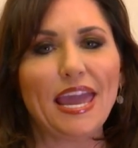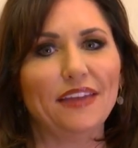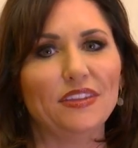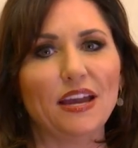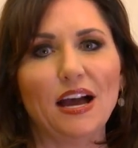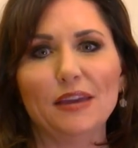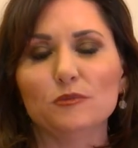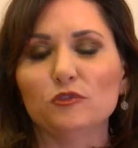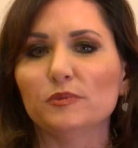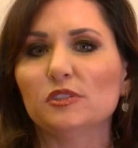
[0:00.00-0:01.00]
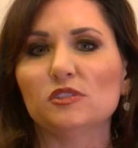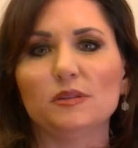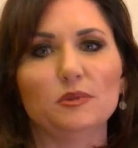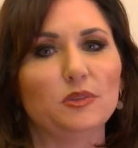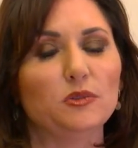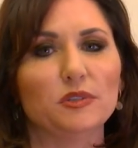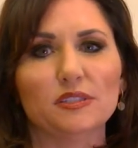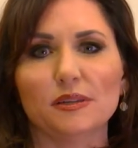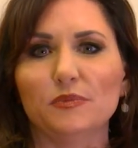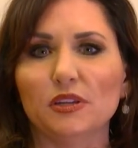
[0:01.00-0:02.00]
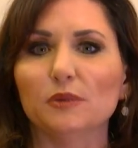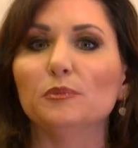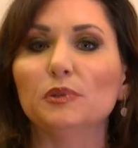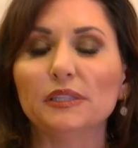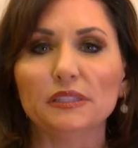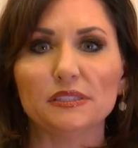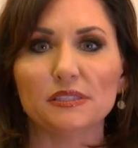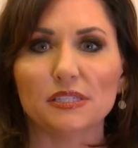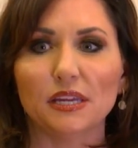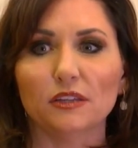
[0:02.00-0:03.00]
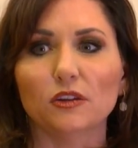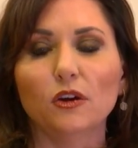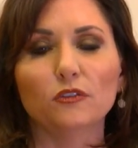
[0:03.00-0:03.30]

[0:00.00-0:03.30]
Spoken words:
and the eye movements seem to be doing something completely distinct